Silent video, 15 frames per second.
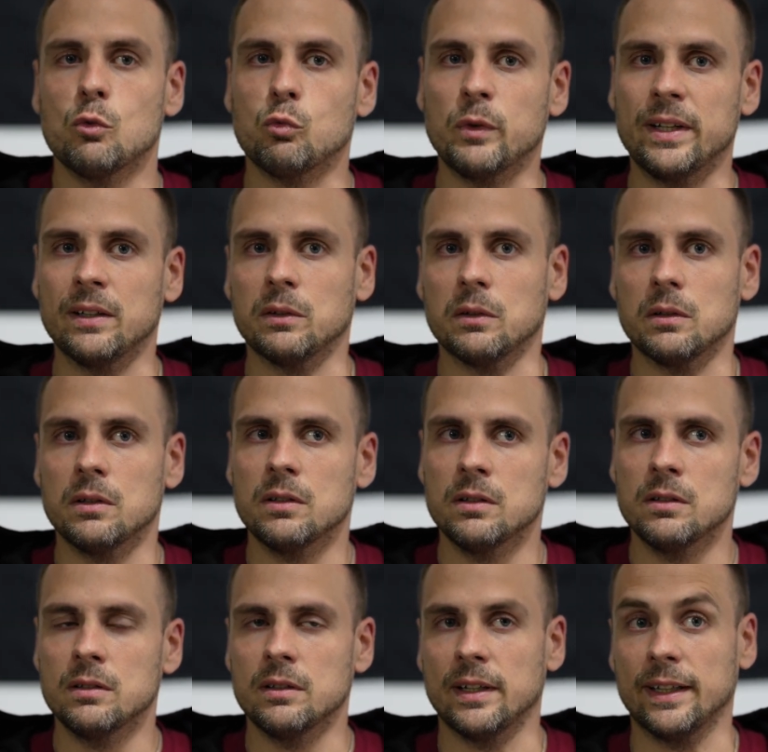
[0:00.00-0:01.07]
real,
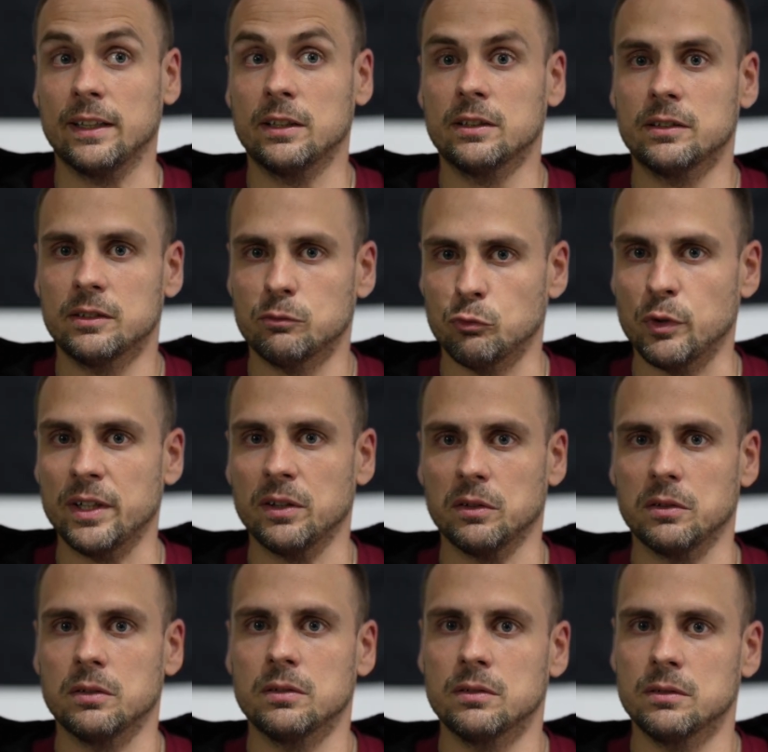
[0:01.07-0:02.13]
like
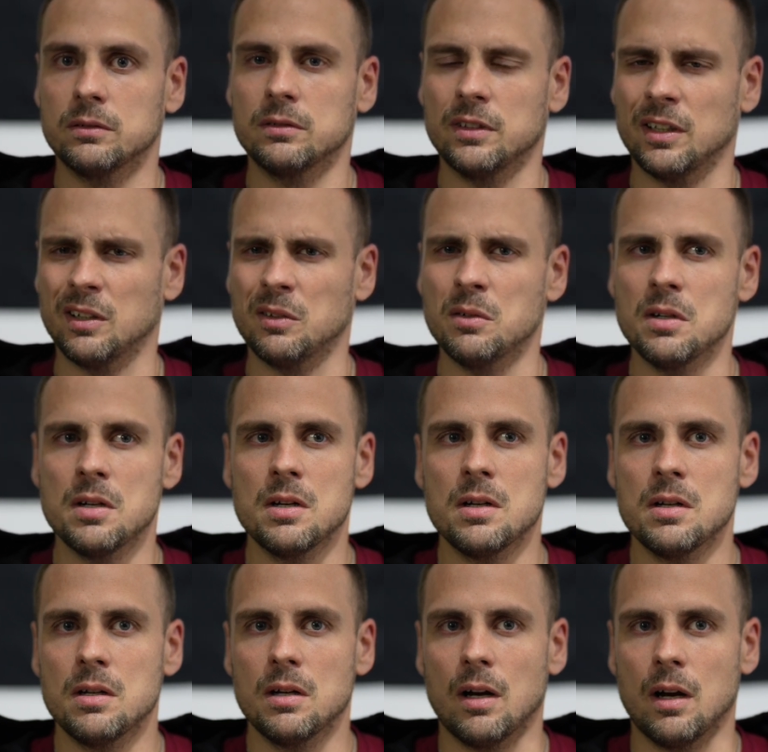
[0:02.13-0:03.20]
real, you know?
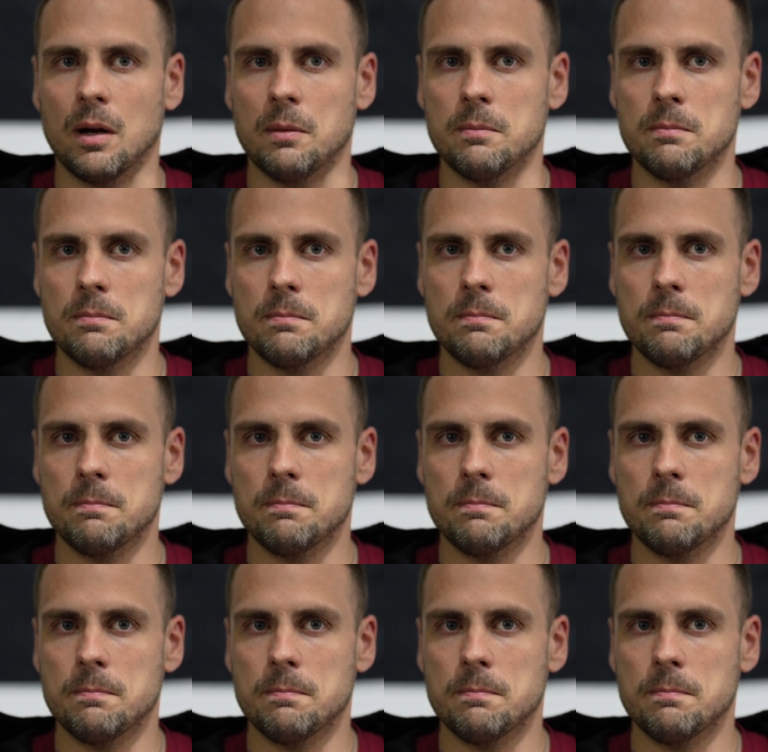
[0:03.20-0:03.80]
Um,